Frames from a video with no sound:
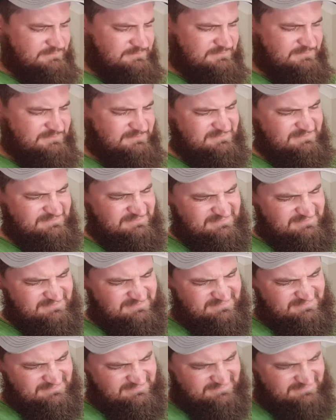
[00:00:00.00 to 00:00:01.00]

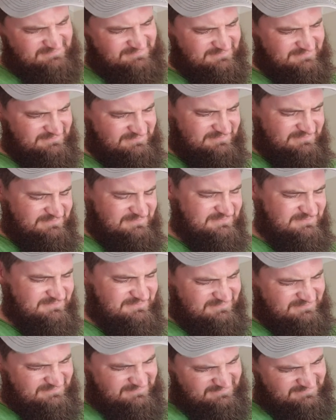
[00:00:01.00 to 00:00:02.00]

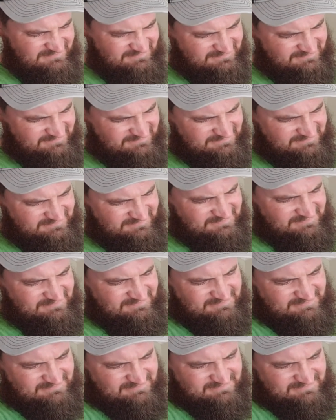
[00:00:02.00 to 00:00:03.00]

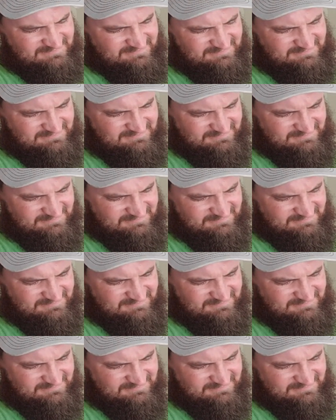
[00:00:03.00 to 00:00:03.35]
(no one is talking)